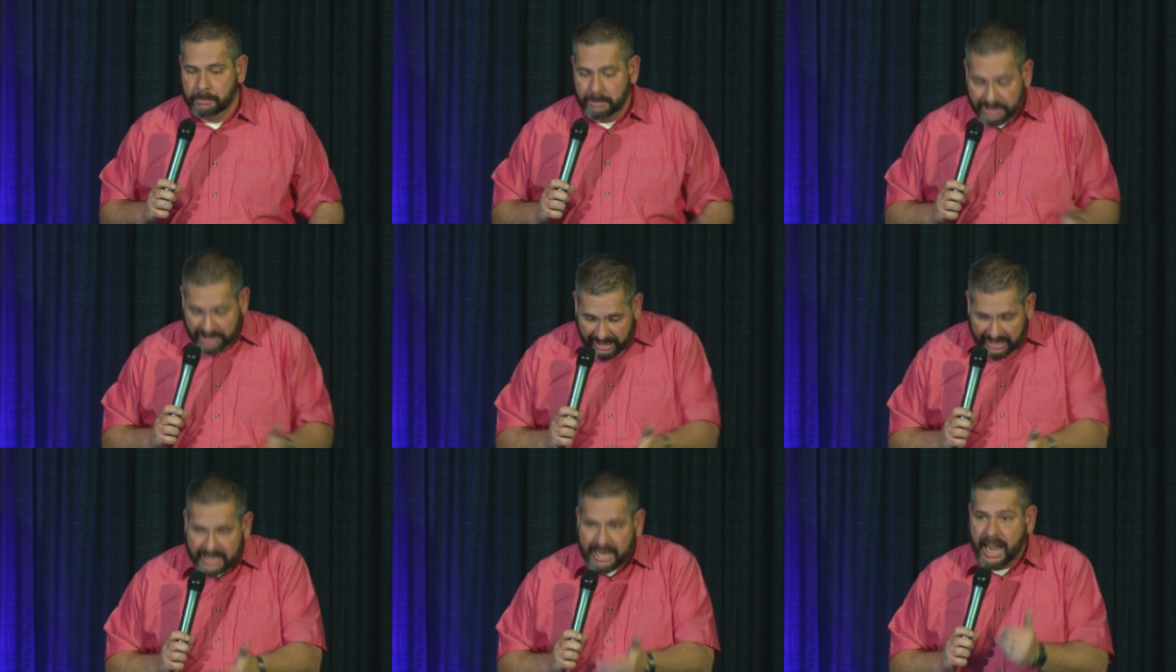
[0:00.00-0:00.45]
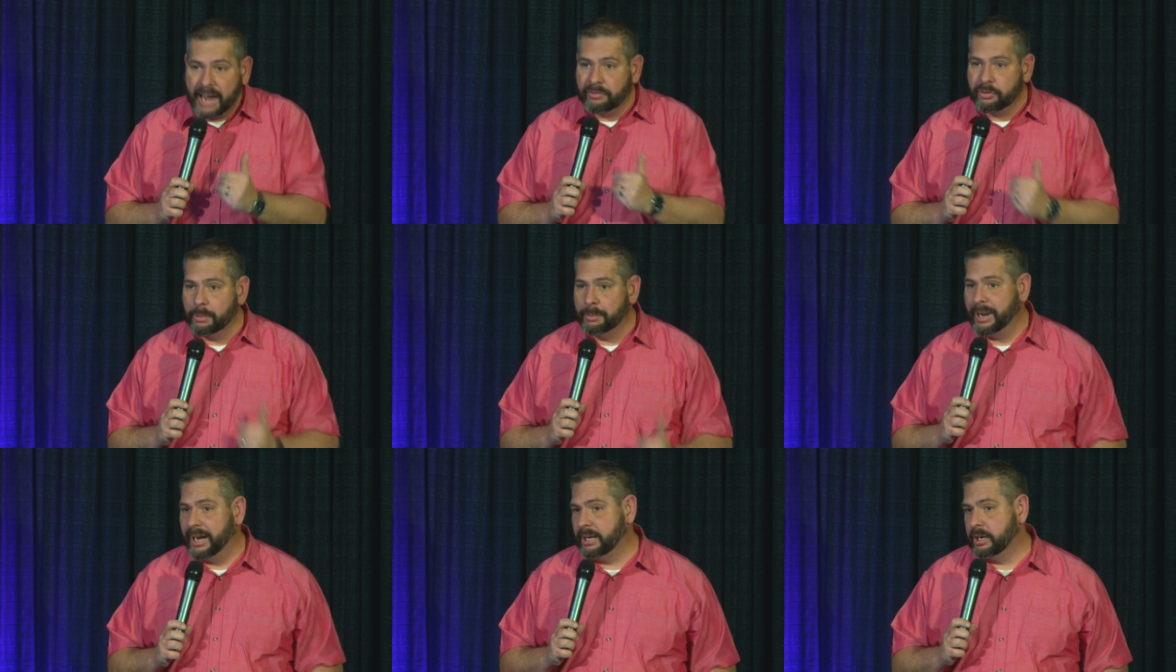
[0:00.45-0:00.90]
but they
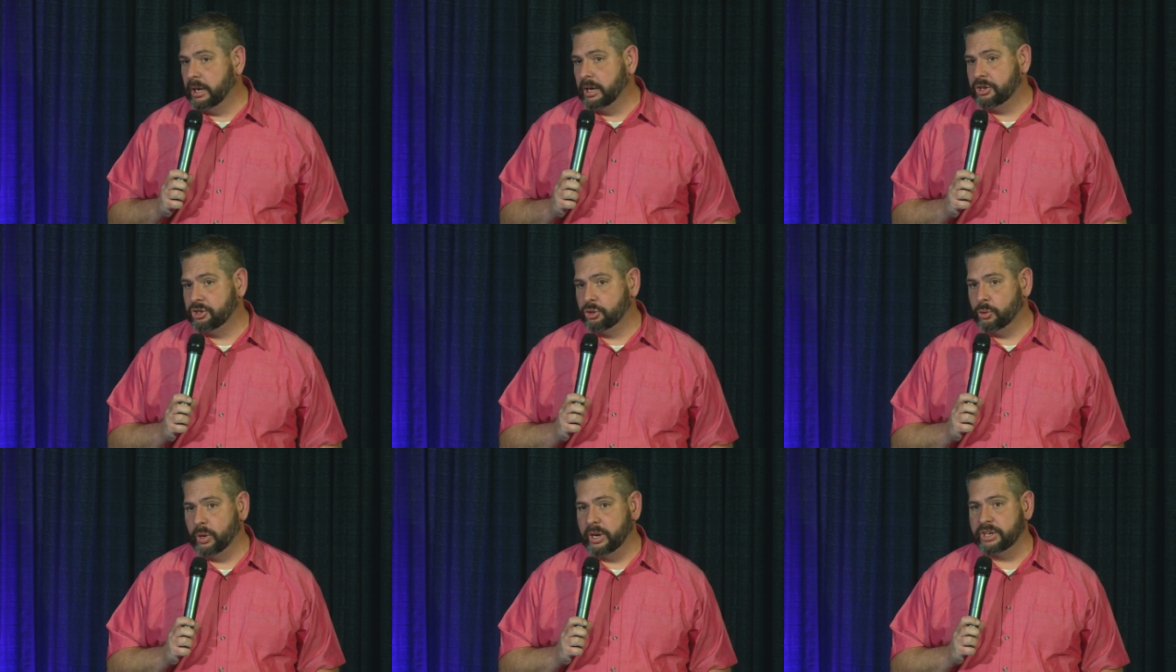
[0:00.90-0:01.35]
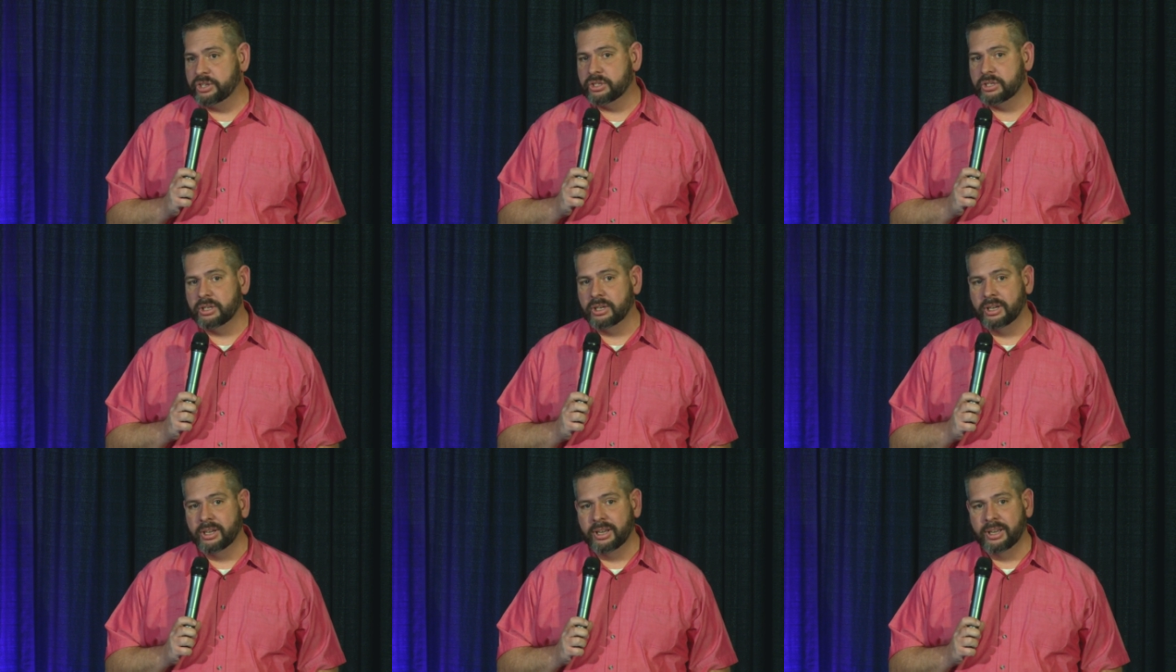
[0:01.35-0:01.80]
gave Rebecca a
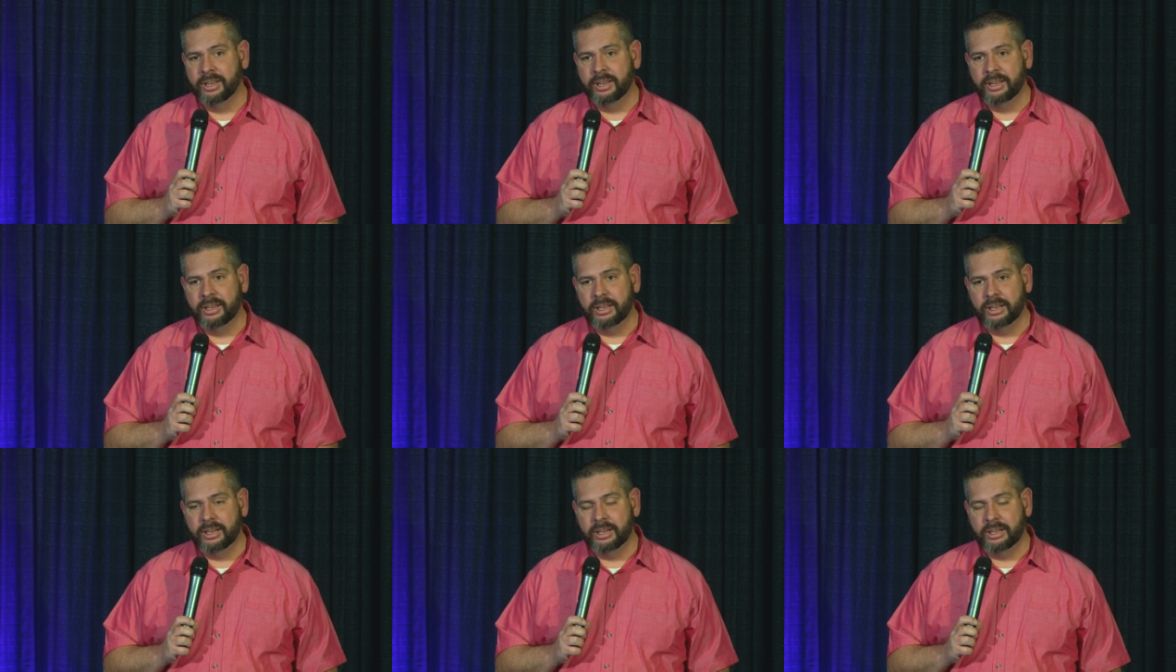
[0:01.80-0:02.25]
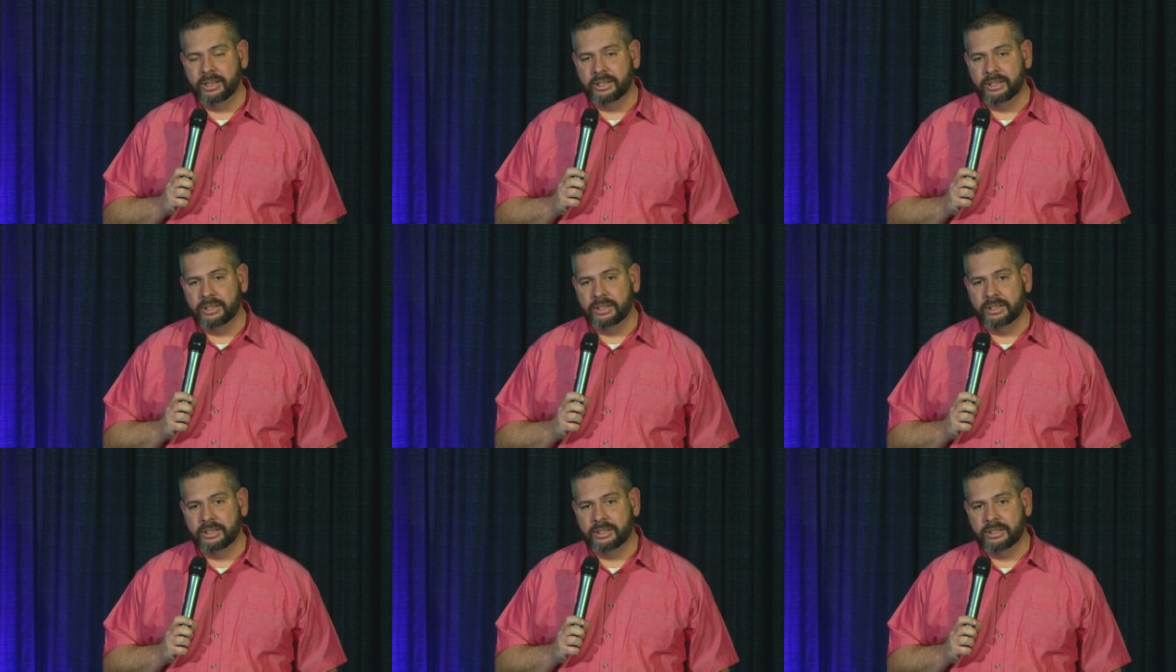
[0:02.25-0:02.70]
choice.
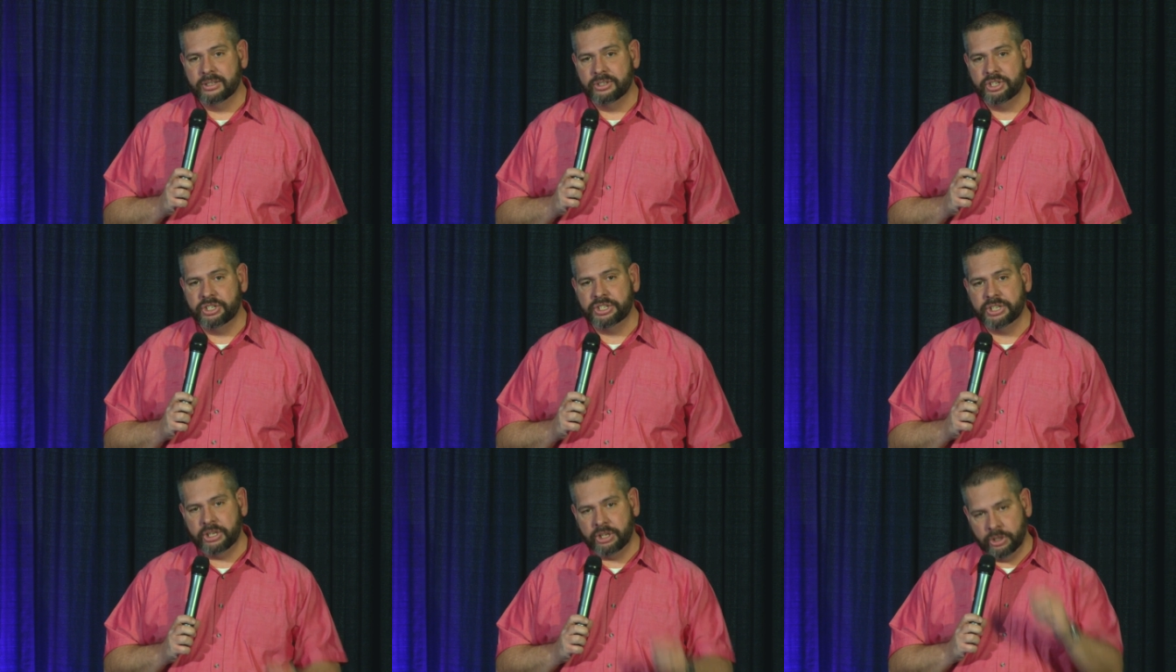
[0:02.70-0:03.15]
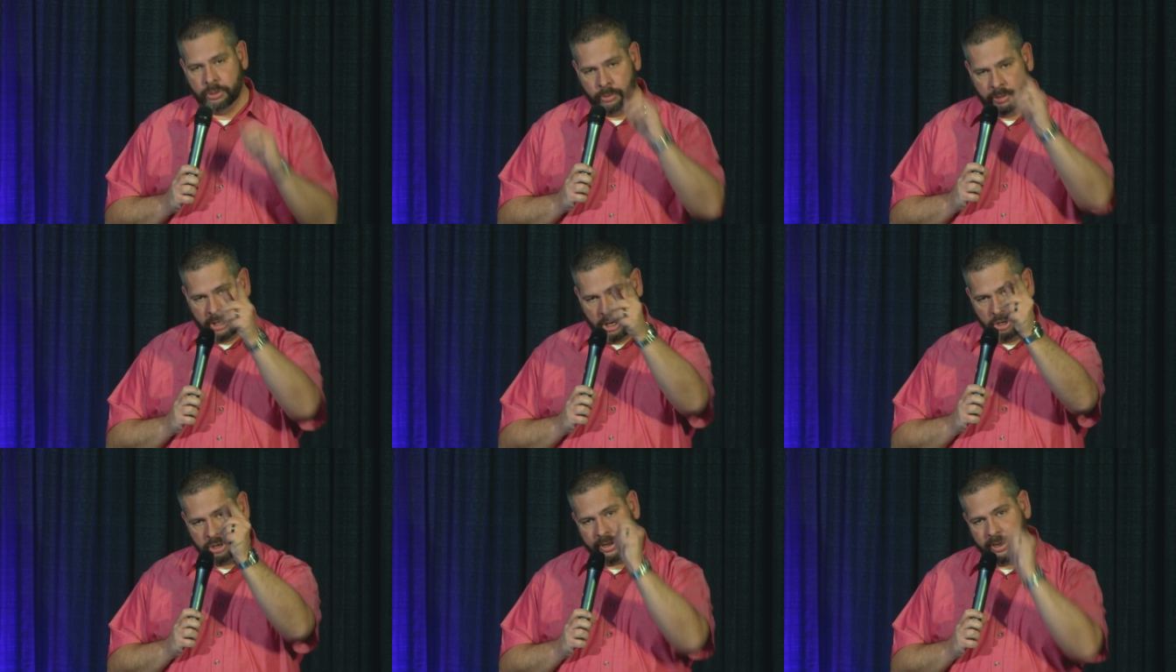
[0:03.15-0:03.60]
She said, you know
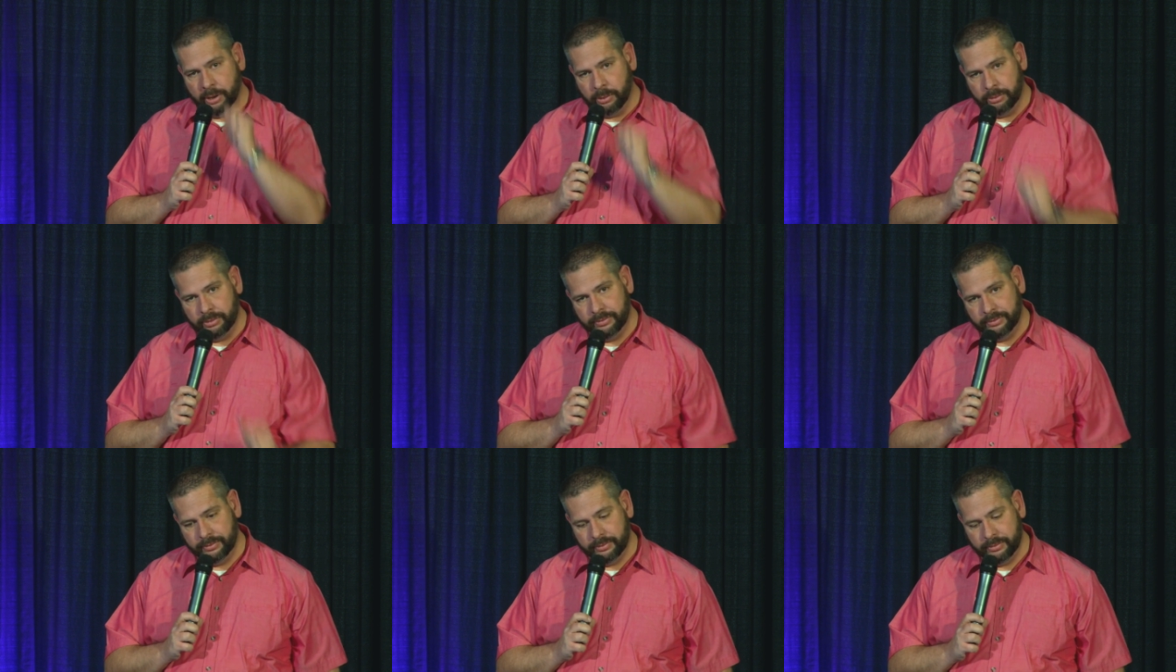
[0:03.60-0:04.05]
what? I'll go.